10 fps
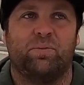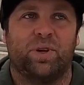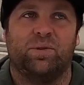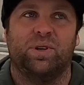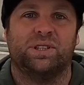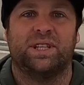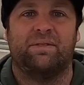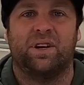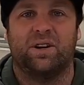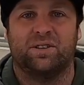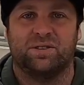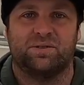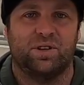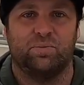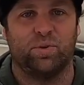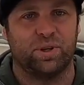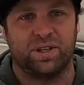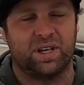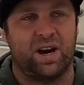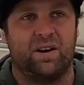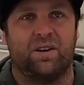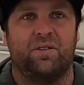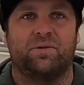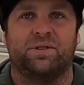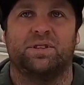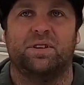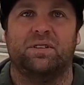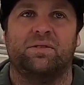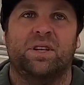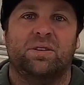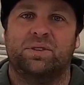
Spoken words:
but it was something I could just throw the board in the car and go for a surf,